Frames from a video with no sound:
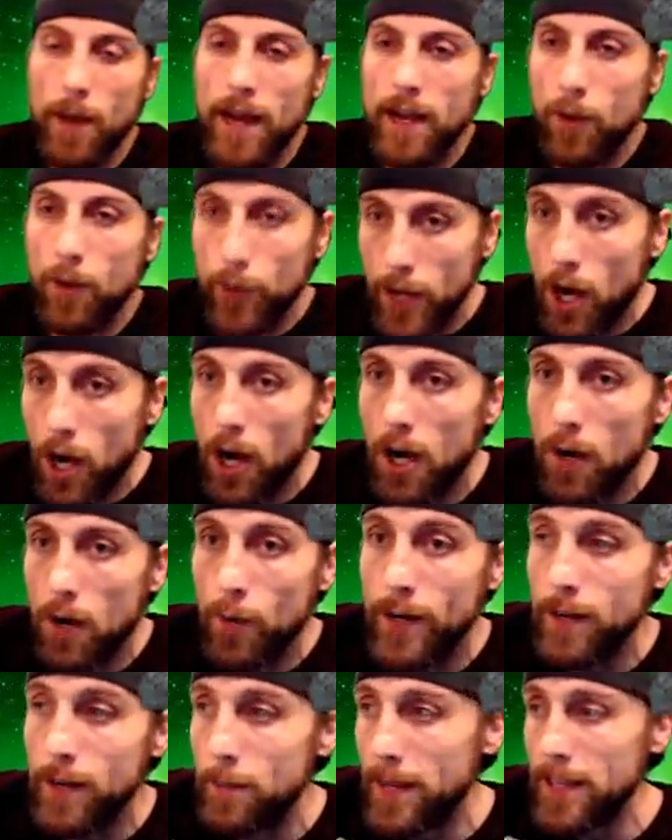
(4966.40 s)
it we are
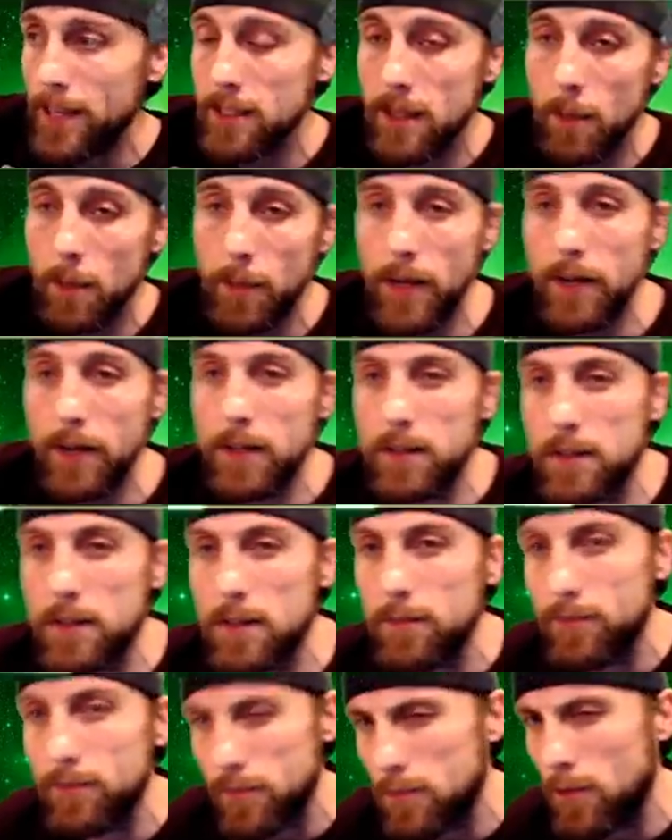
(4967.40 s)
when it makes an
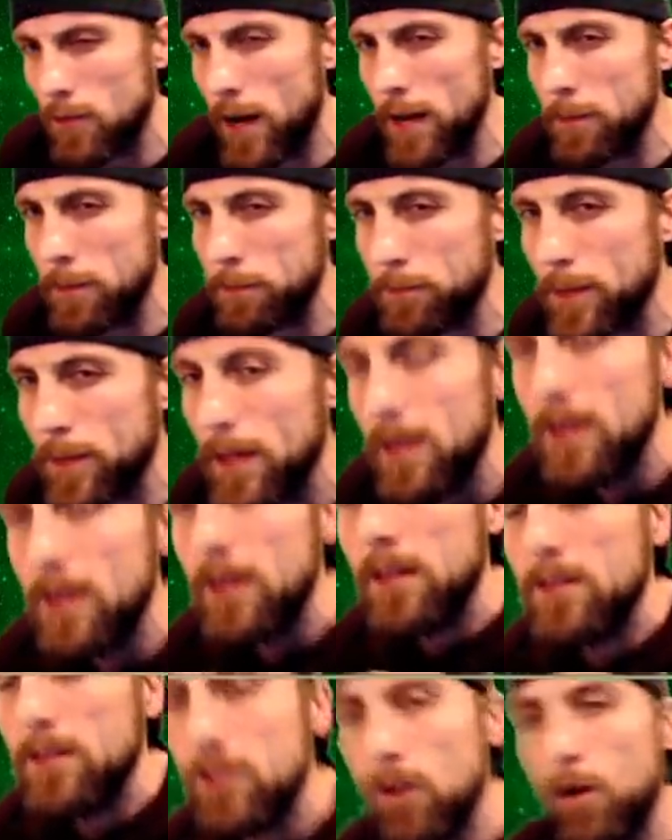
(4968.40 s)
appearance, right?
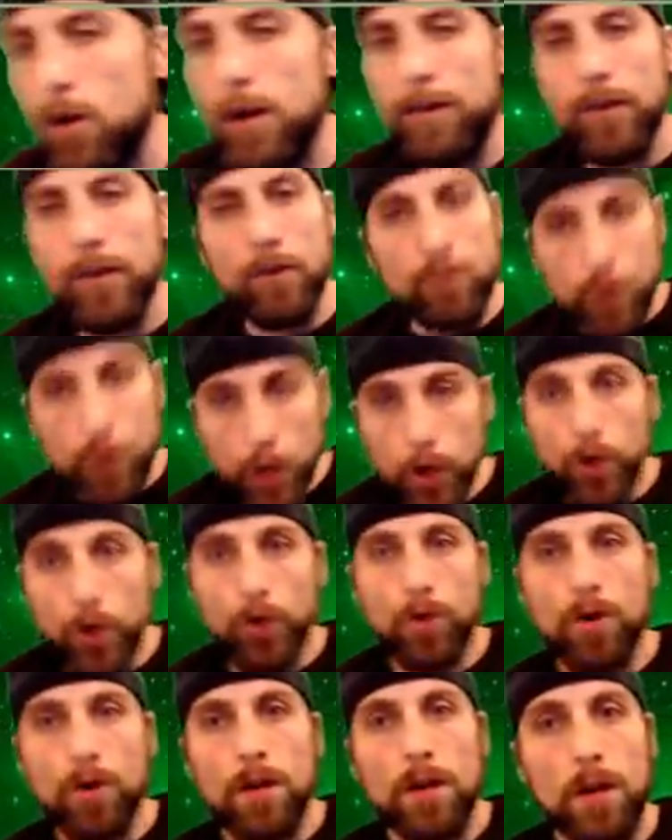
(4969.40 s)
So if you
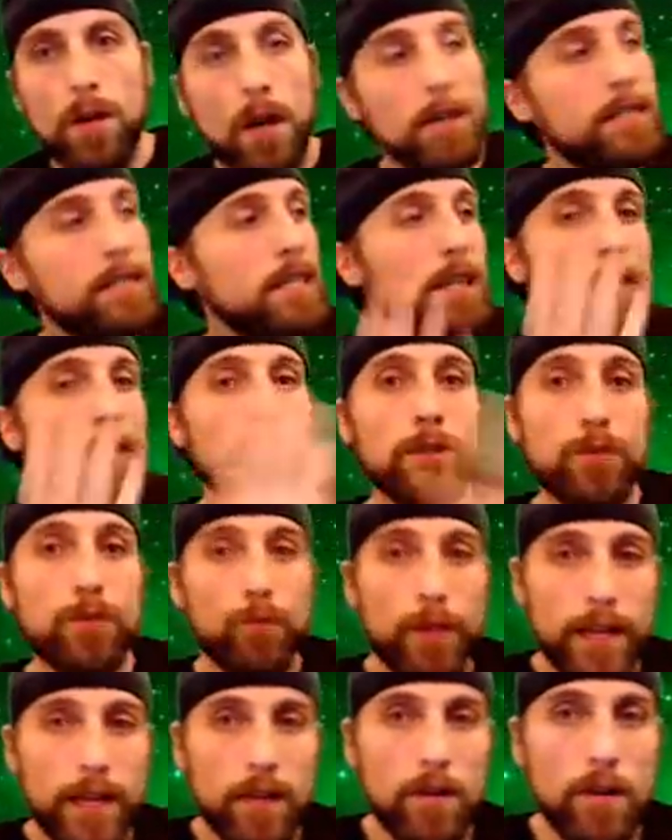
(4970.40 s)
knew Godzilla was
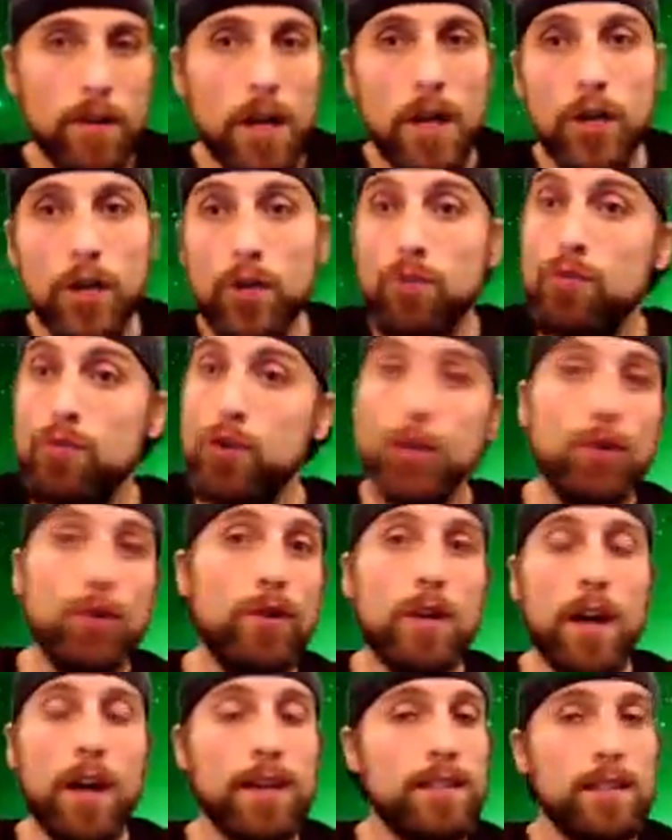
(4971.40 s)
real, you
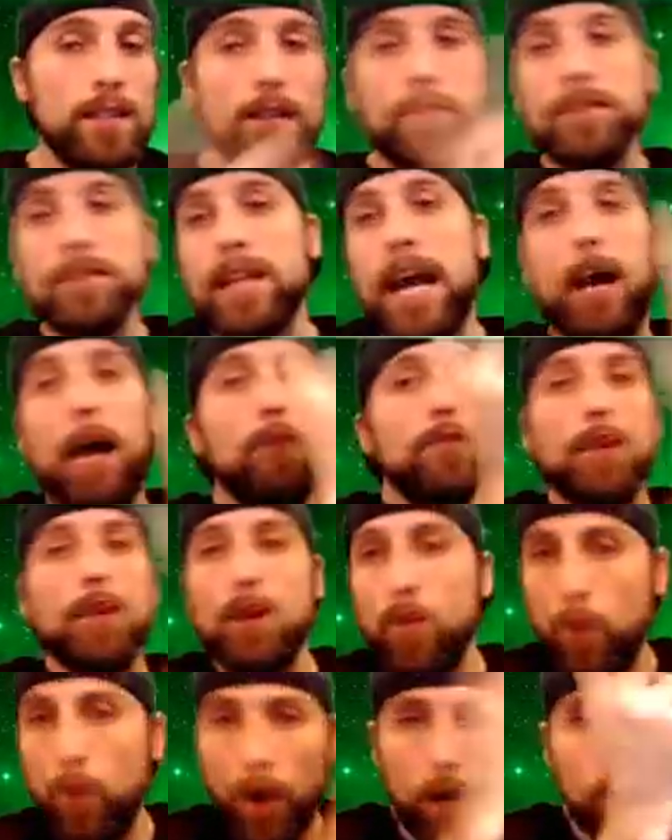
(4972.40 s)
knew Godzilla was out
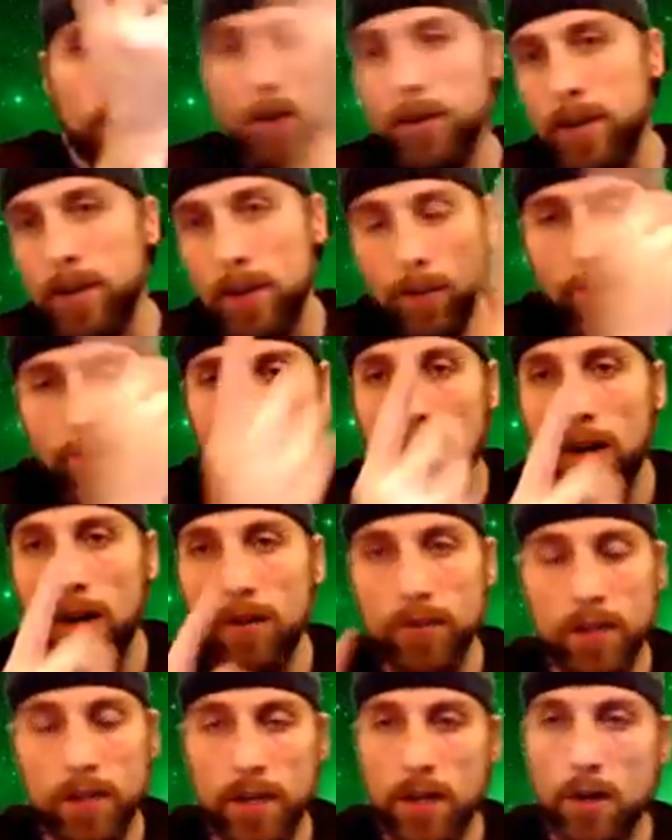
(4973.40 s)
there wandering
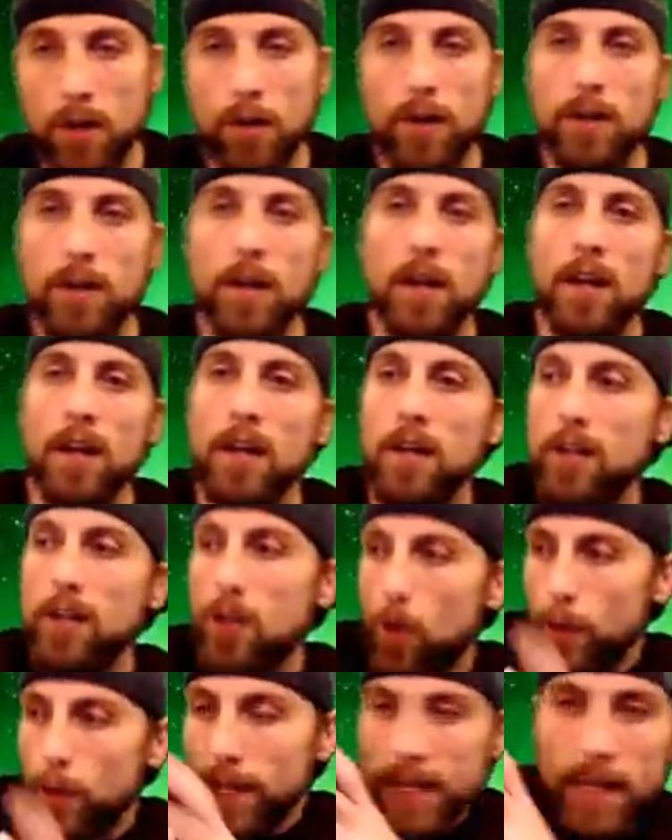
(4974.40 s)
around, you know, and, you
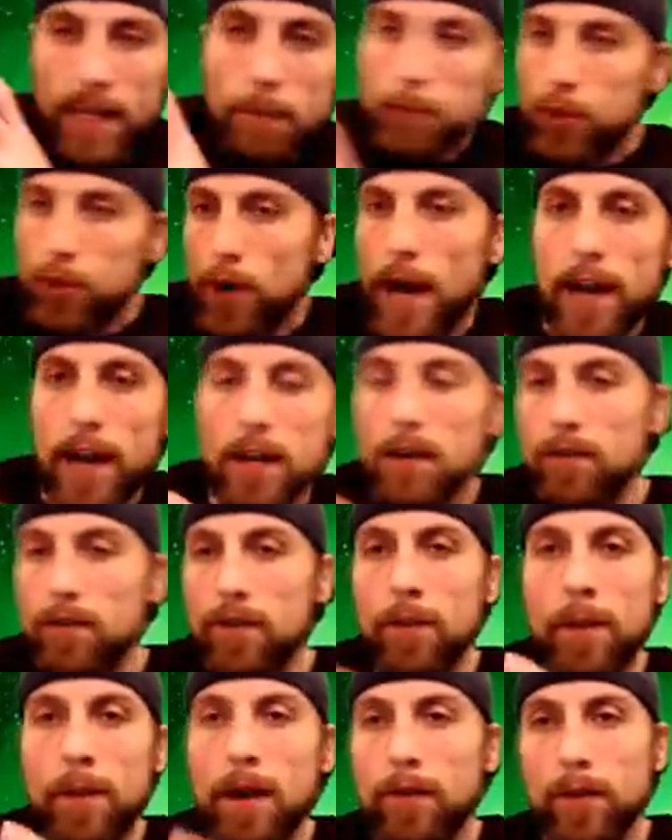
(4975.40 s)
know, we keep track of
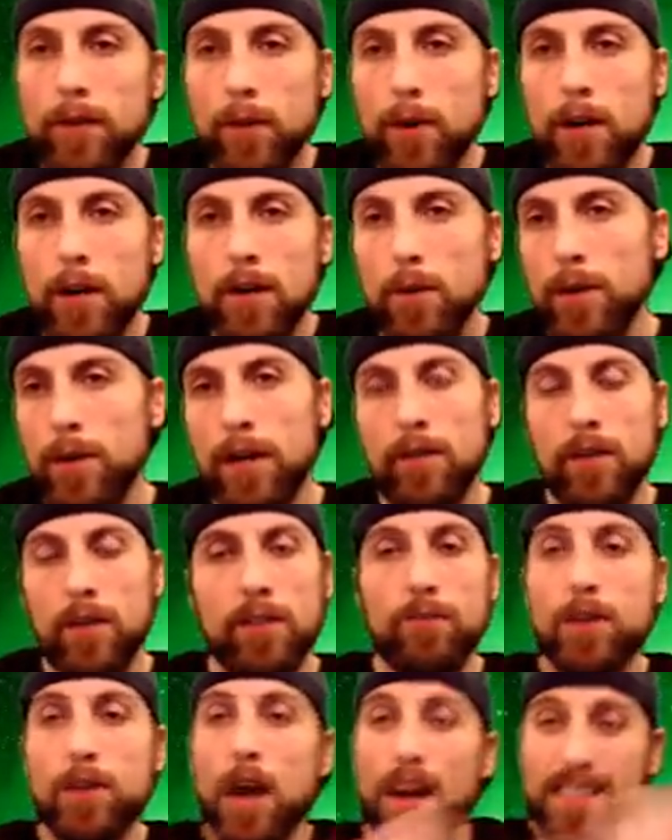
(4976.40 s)
him everywhere or whatever.
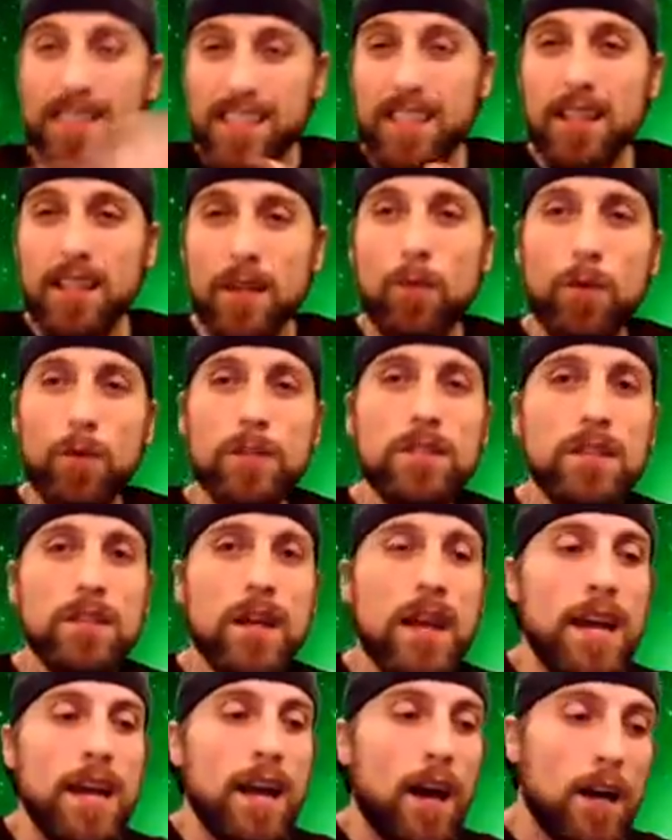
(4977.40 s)
If Godzilla was
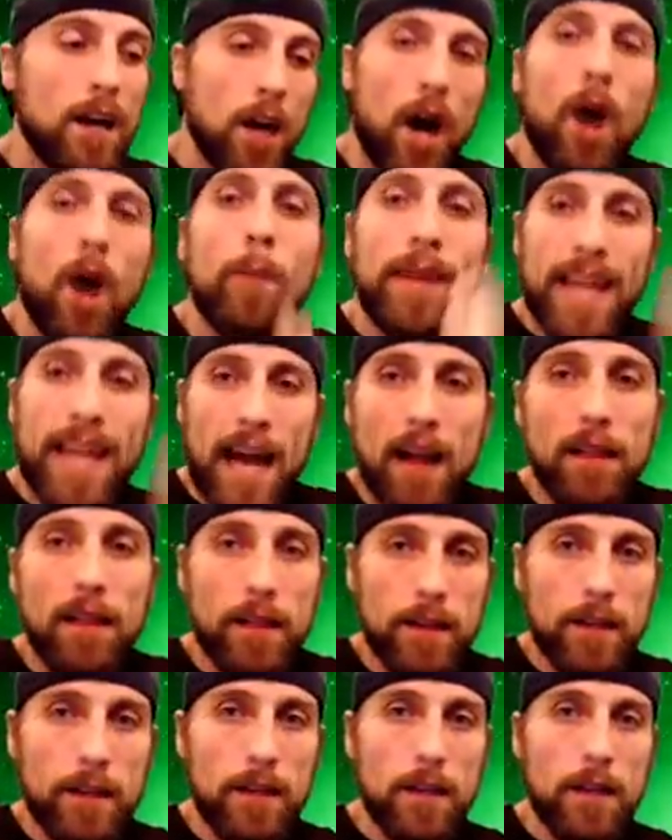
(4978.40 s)
a
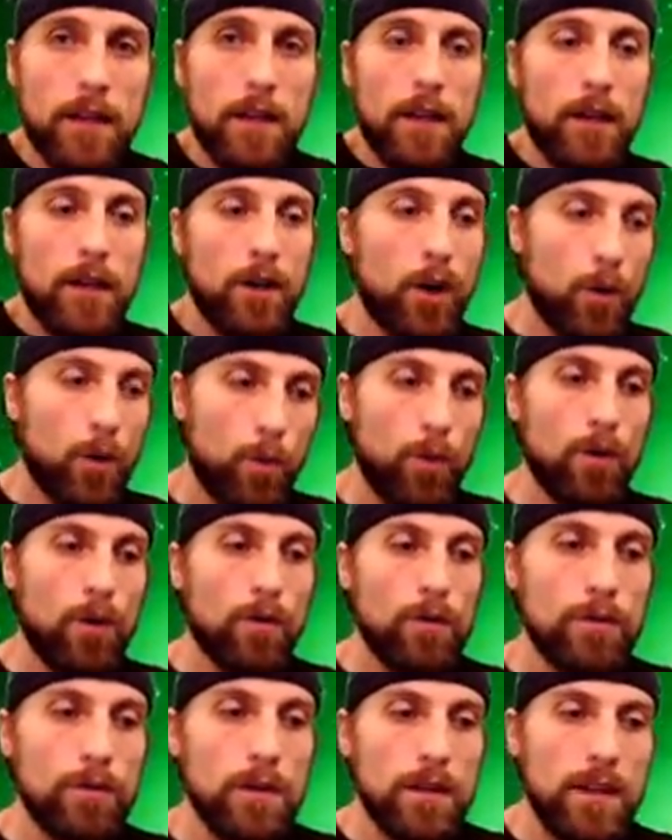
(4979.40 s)
commonality in our
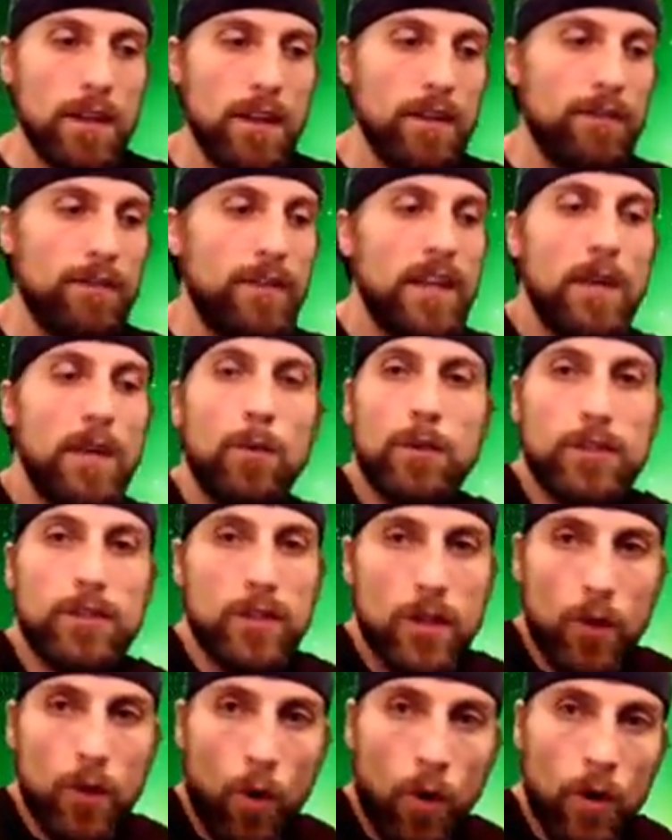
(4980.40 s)
world, if he was
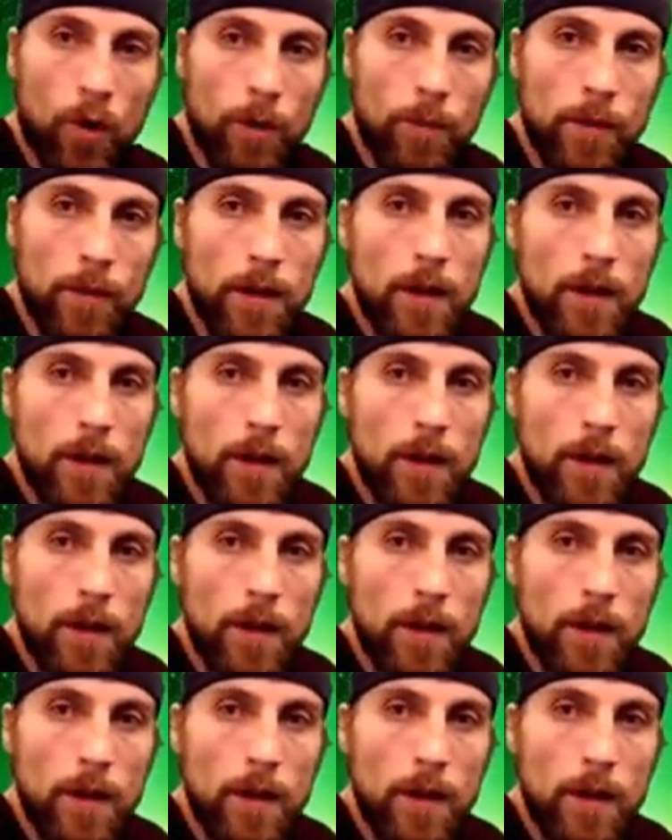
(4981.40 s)
the norm,